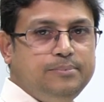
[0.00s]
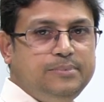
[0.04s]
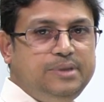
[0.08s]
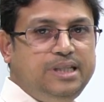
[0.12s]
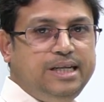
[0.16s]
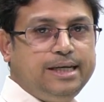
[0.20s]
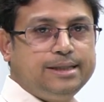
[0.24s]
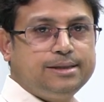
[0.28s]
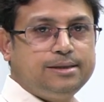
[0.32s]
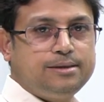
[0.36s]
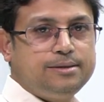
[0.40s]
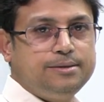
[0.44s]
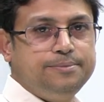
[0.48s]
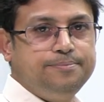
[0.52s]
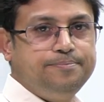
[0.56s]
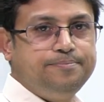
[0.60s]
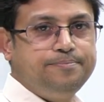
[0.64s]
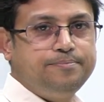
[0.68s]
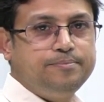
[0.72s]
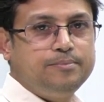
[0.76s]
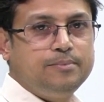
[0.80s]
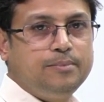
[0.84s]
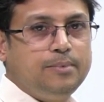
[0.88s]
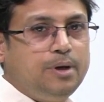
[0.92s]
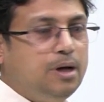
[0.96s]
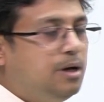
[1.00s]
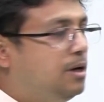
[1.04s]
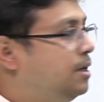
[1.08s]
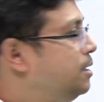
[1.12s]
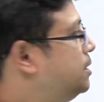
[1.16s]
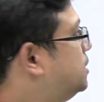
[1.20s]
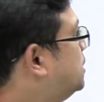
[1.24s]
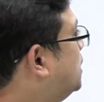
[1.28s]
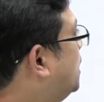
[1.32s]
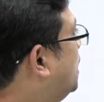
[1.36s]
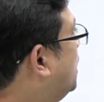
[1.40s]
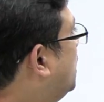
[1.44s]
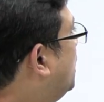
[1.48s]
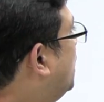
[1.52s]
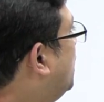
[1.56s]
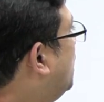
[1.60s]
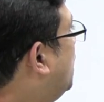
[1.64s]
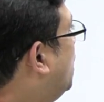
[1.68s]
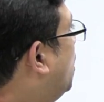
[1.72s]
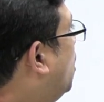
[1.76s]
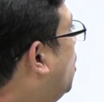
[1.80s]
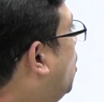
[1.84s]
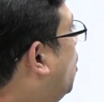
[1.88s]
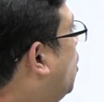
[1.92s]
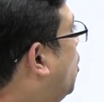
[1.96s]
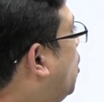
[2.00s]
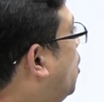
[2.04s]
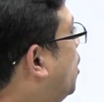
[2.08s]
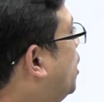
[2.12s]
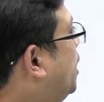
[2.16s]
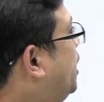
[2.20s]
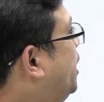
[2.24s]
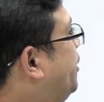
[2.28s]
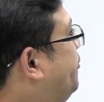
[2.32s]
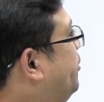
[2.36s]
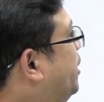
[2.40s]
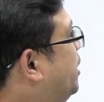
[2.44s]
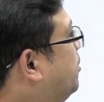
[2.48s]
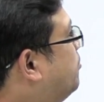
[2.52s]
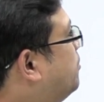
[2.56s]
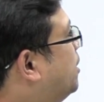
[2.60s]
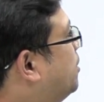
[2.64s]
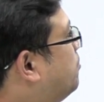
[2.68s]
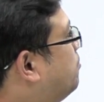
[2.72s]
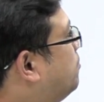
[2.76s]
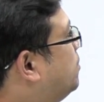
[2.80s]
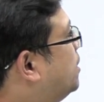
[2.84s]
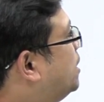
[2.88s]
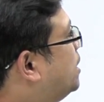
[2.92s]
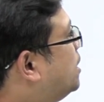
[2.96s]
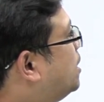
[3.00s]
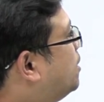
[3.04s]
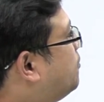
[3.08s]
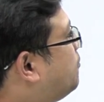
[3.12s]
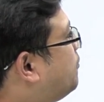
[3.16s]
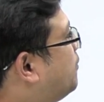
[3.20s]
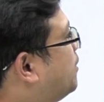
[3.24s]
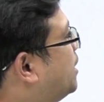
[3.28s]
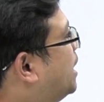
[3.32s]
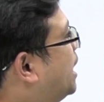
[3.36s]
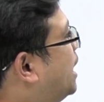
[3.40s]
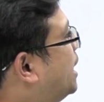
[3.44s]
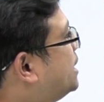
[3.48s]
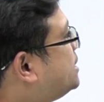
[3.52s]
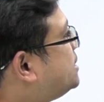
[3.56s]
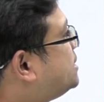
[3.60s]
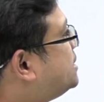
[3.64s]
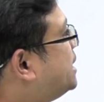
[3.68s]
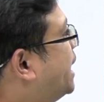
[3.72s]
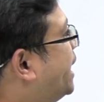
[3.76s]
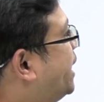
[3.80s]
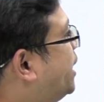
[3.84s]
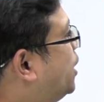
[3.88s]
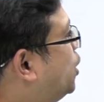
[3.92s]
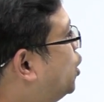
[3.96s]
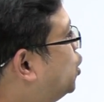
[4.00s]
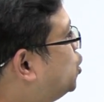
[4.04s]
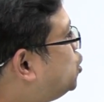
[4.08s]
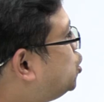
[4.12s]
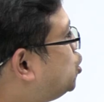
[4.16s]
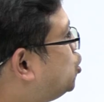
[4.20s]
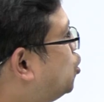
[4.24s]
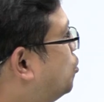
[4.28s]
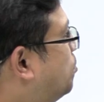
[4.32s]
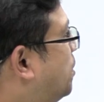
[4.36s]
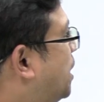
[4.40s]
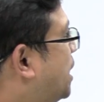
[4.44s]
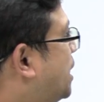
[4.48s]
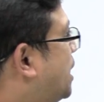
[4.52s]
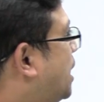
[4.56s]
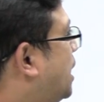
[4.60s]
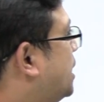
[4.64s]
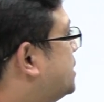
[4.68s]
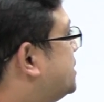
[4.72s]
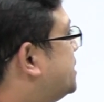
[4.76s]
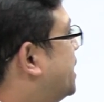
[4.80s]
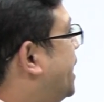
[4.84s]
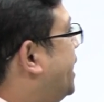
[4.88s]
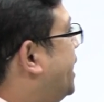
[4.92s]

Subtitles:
Next. All living member of class Cyclostomata,